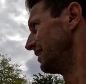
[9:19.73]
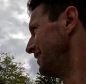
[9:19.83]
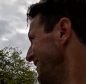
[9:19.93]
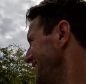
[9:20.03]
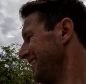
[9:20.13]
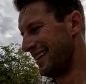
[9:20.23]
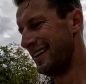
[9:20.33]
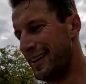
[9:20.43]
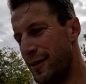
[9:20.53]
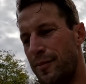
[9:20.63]
so
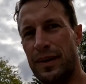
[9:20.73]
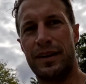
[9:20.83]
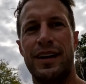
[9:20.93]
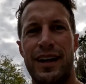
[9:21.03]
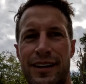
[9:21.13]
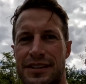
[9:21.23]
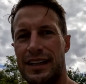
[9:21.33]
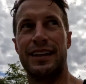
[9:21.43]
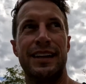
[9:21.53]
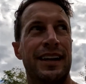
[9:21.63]
better to
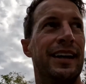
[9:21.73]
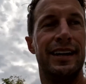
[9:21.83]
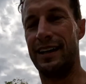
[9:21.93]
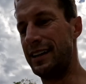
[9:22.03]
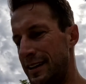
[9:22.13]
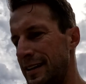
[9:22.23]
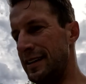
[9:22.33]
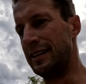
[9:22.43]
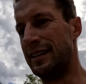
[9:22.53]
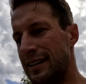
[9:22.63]
offset it.
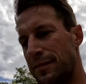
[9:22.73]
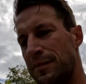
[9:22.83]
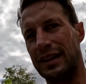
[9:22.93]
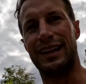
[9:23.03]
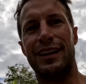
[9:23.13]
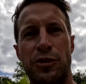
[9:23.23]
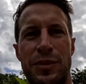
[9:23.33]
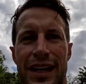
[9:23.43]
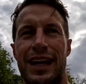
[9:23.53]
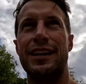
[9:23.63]
But I gotta go
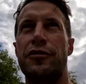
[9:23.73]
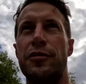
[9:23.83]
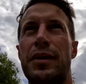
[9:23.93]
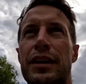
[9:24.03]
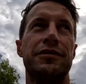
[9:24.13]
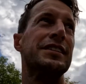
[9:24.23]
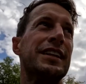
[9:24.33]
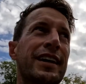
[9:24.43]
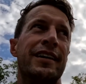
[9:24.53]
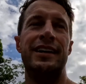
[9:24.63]
meet Hannah for
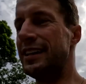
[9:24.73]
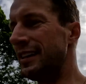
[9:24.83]
breakfast now.